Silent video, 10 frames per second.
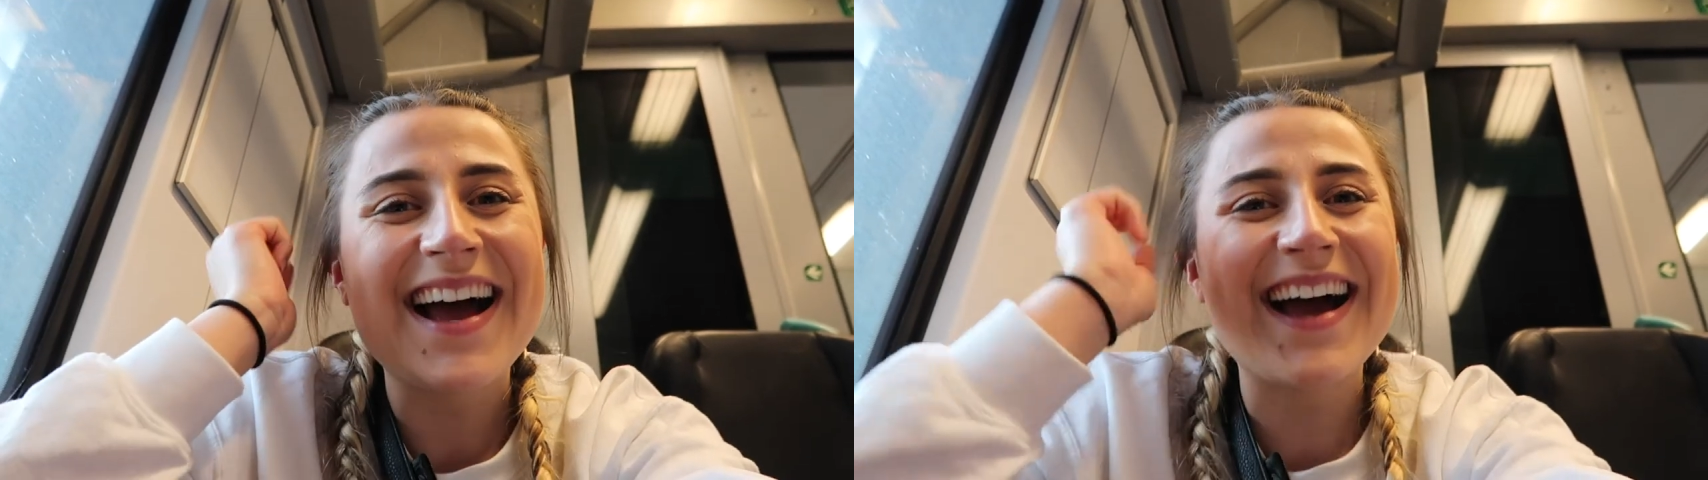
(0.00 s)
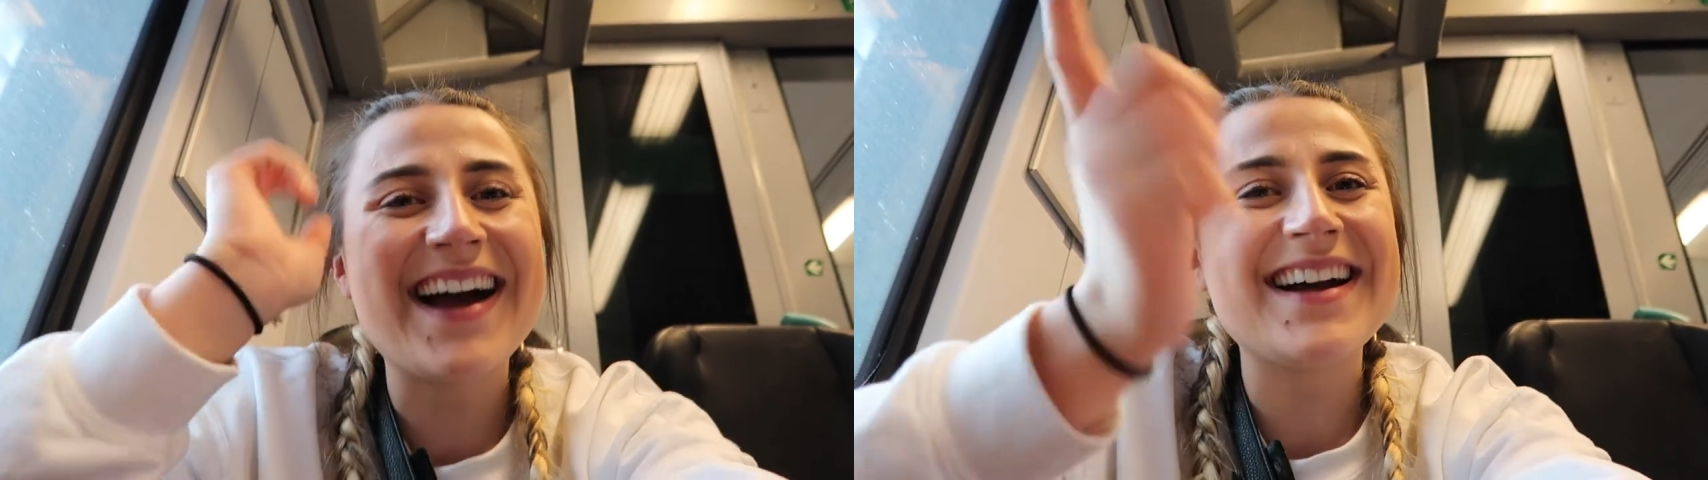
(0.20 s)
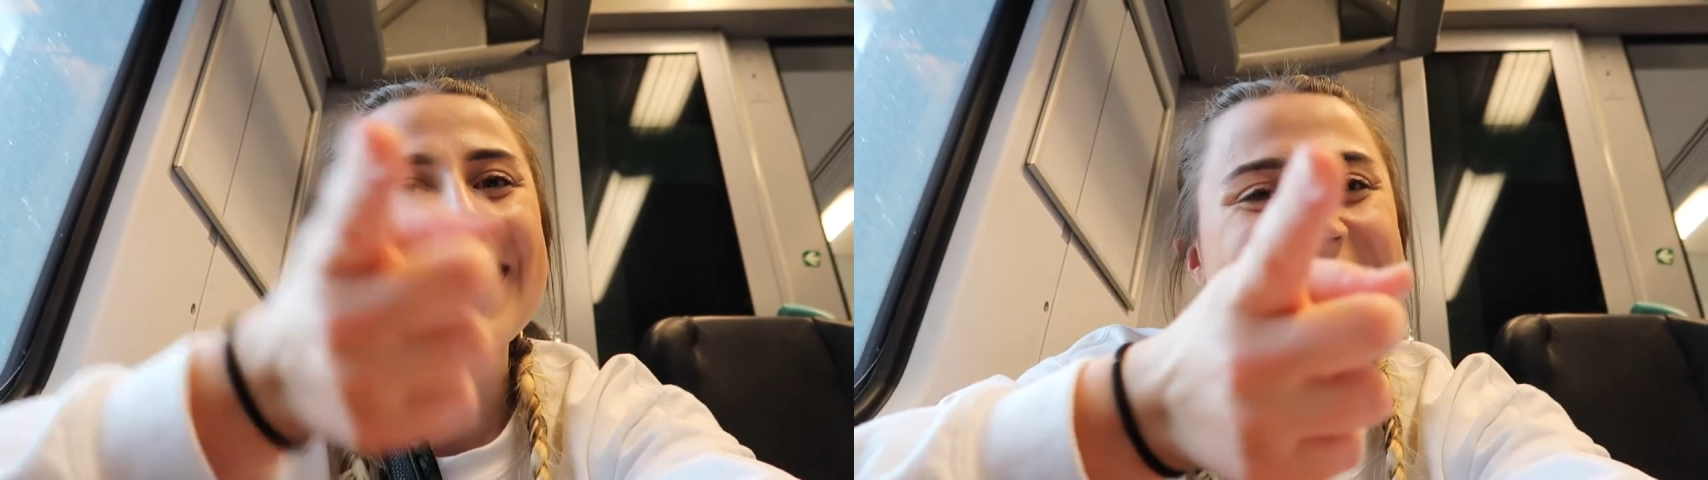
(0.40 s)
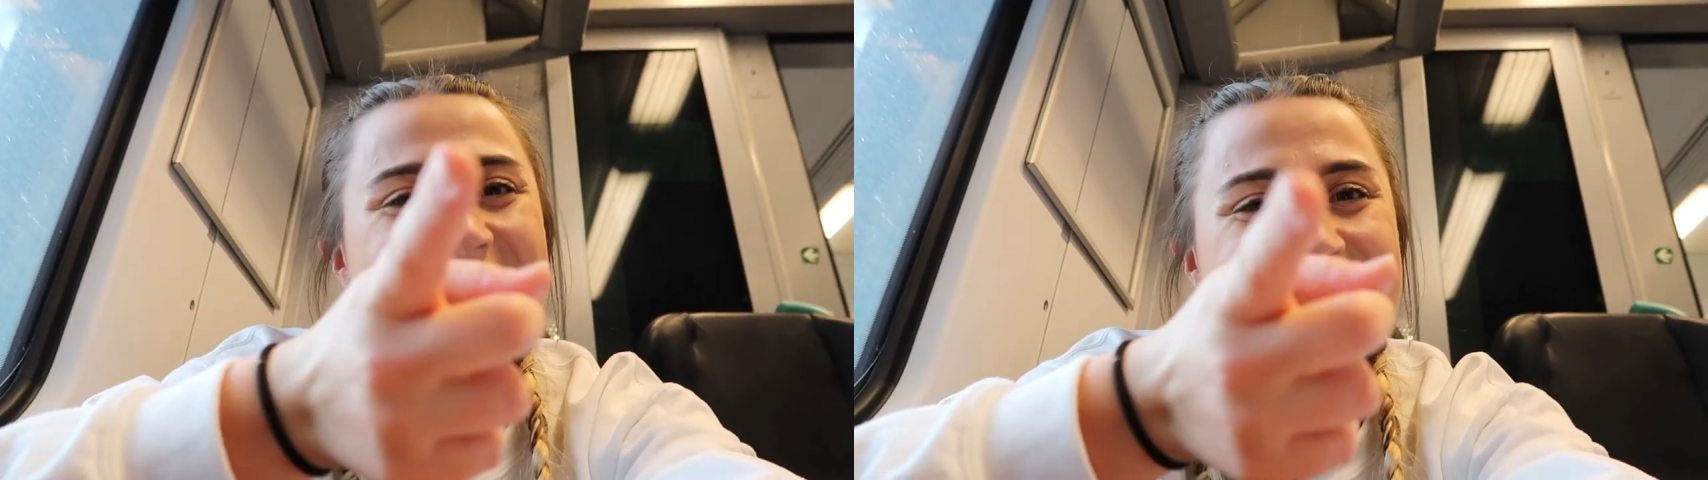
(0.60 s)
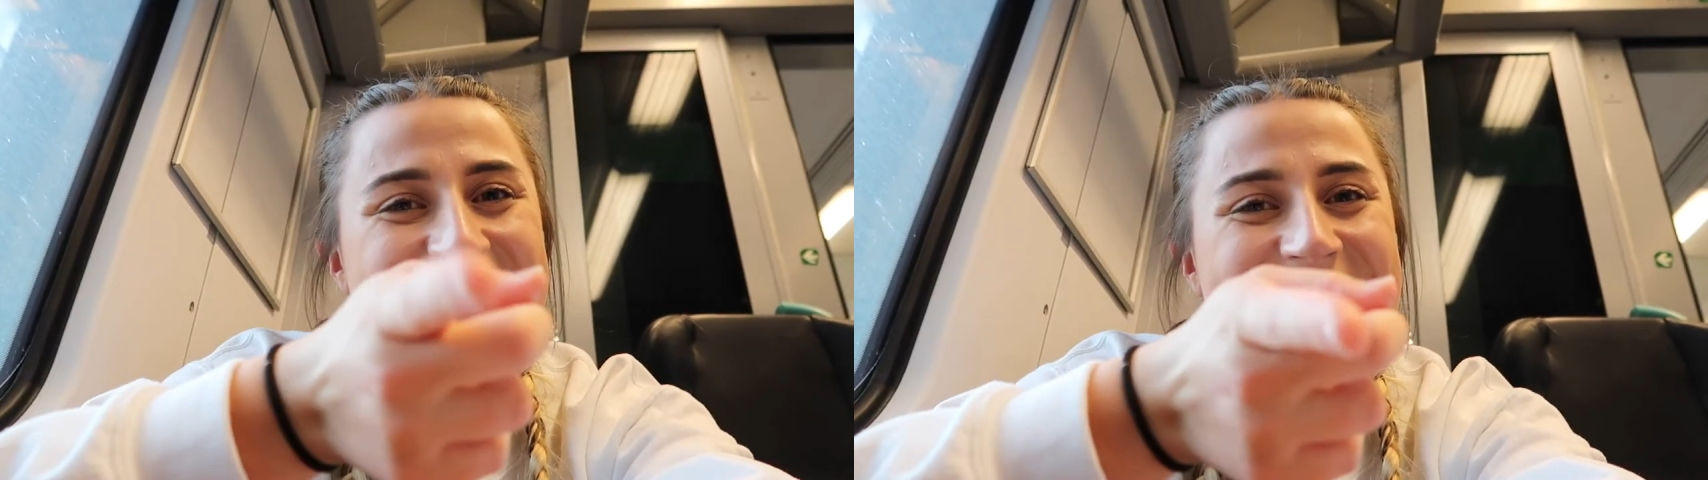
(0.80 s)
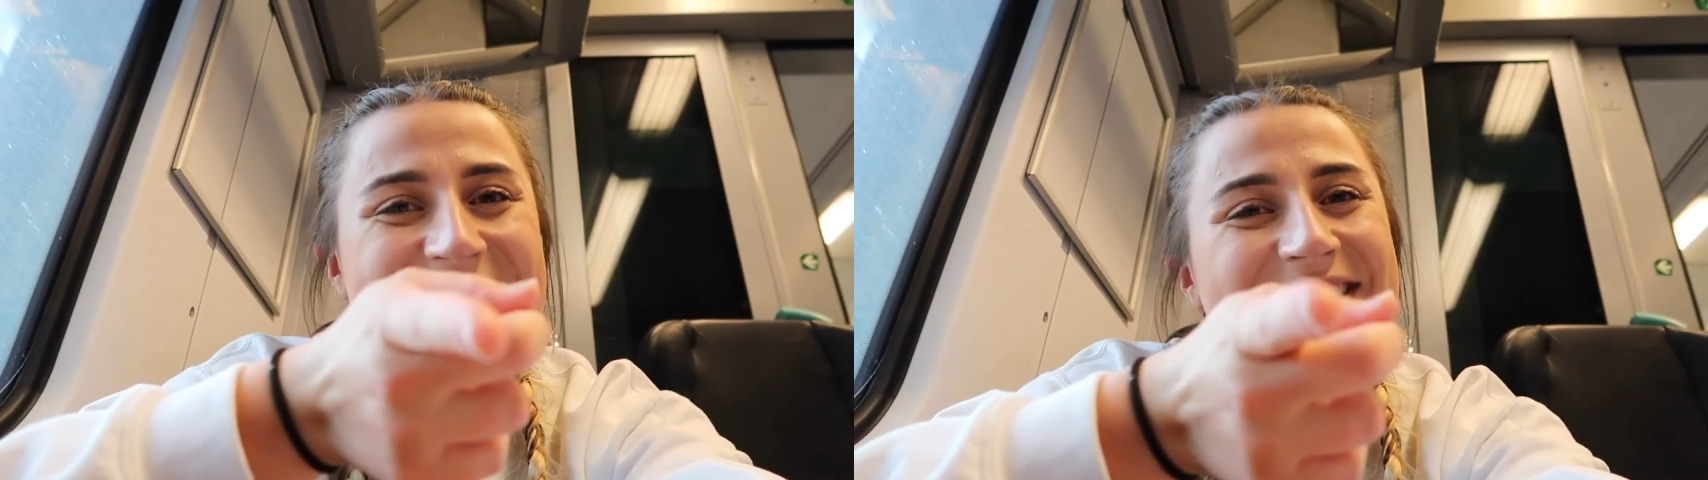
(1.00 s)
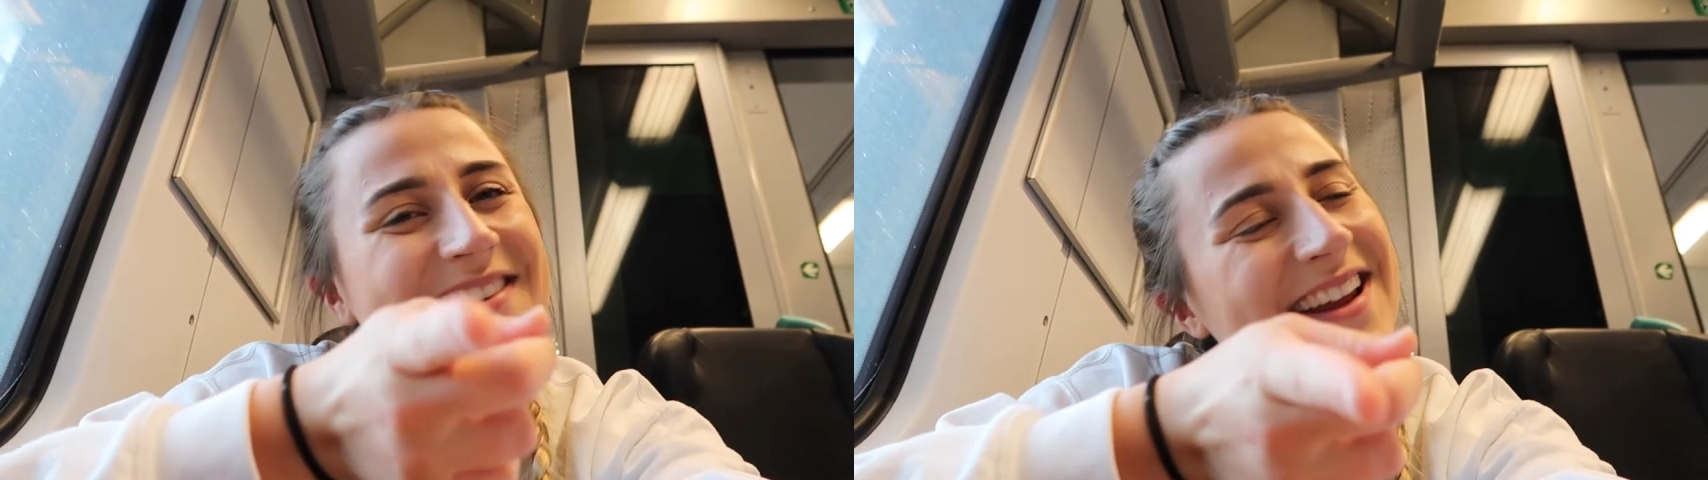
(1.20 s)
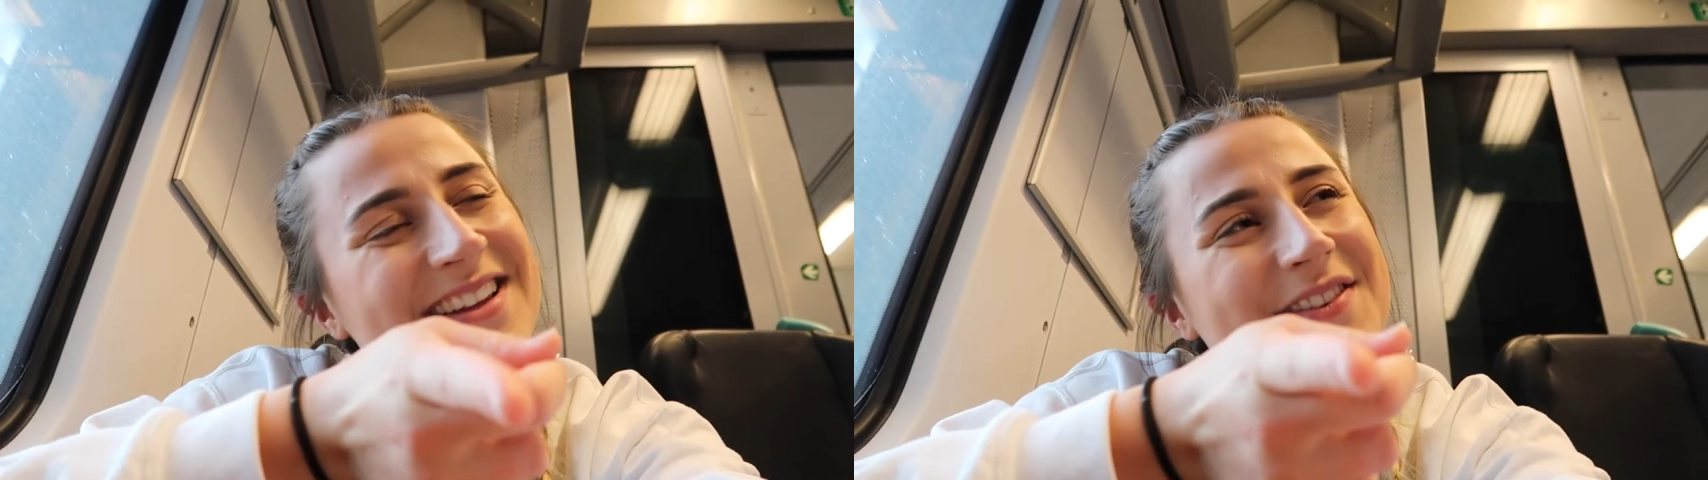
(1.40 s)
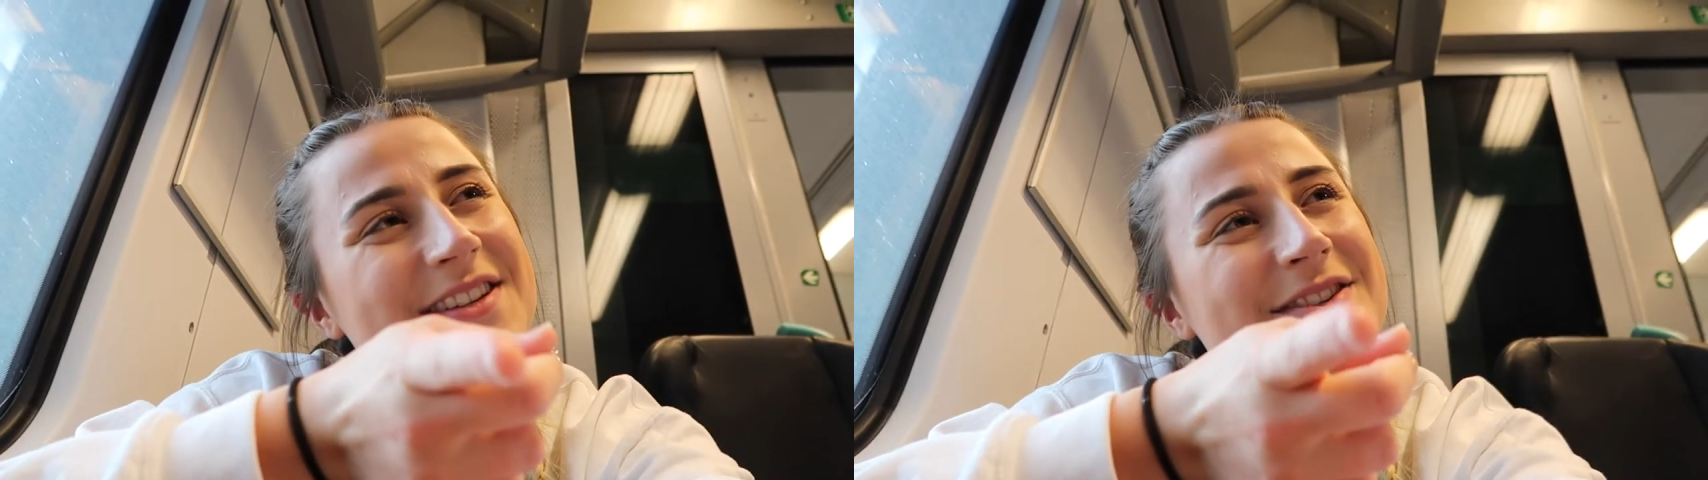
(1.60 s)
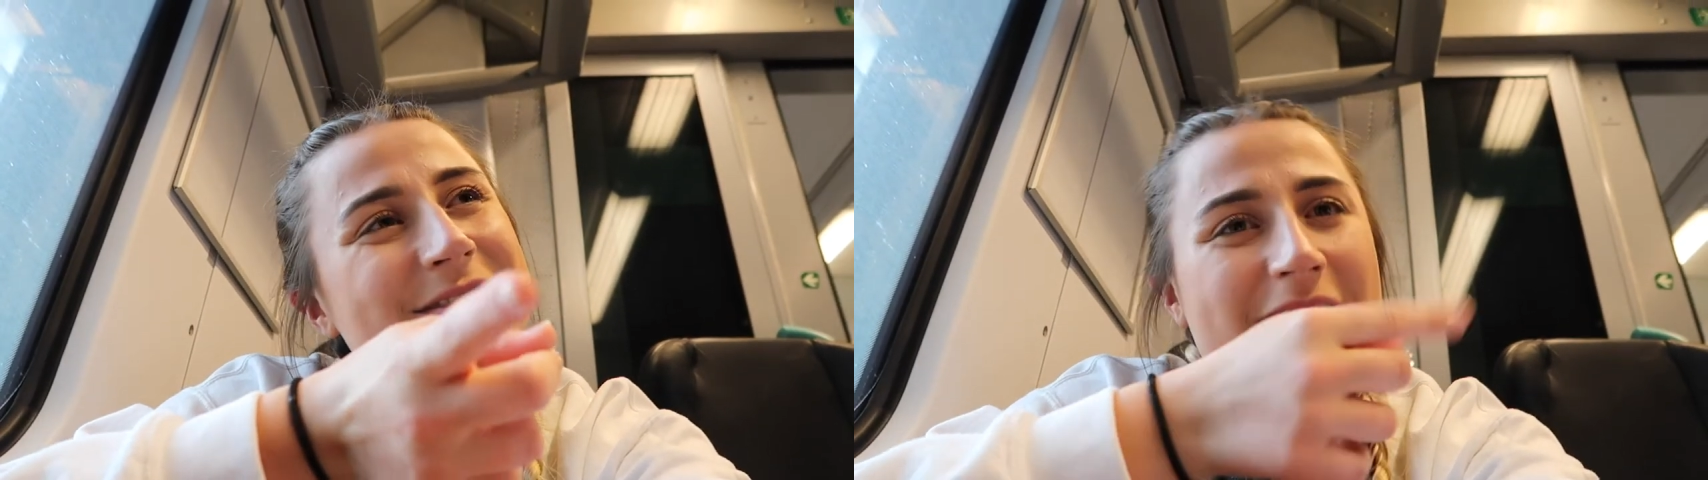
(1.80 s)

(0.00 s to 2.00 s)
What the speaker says: and I shall see you in the next video.